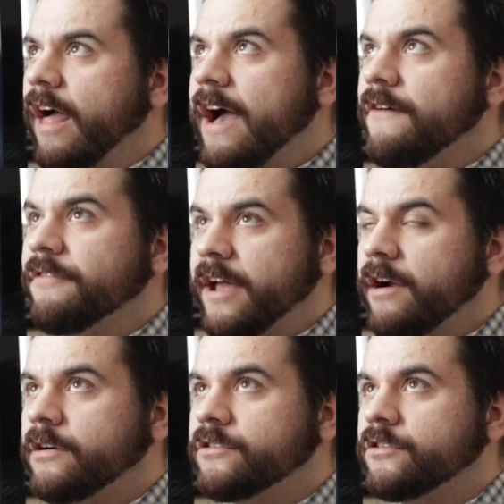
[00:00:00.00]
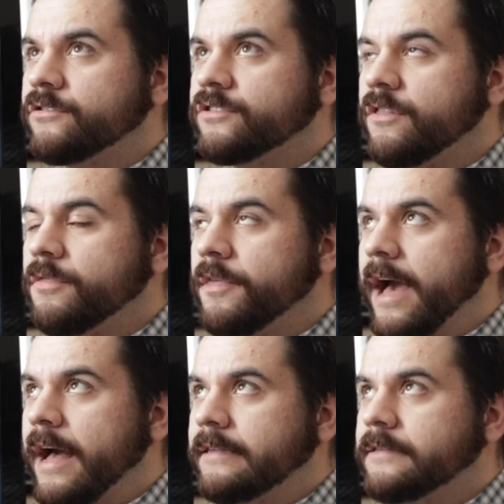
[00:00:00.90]
have characters
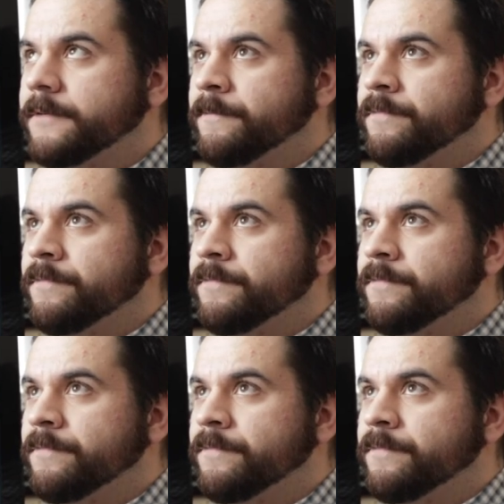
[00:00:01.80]
that